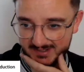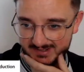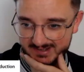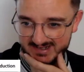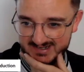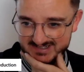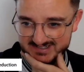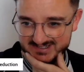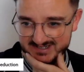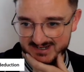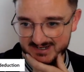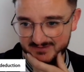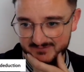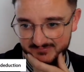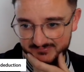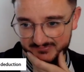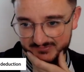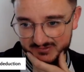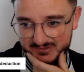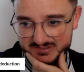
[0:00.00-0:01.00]
I'd
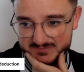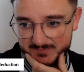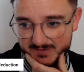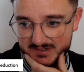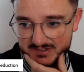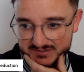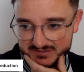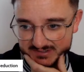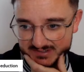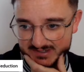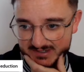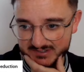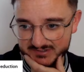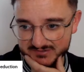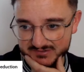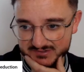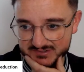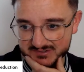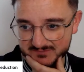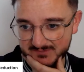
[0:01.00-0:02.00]
take fucking splashing the cash
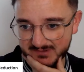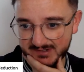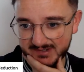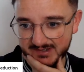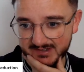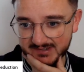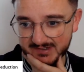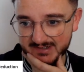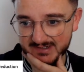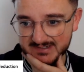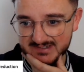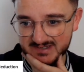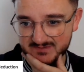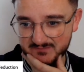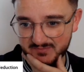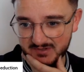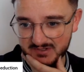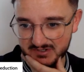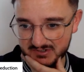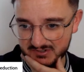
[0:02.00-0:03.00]
in the summer league and get a
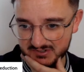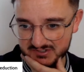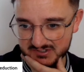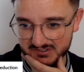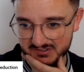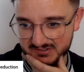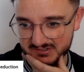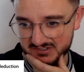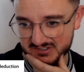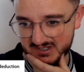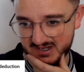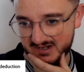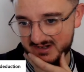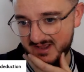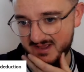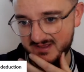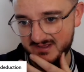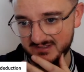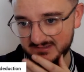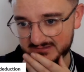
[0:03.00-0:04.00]
10-point deduction and just kind
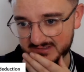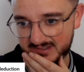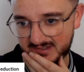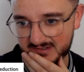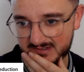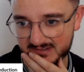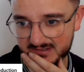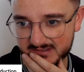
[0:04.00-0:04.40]
of, yeah, that'll do.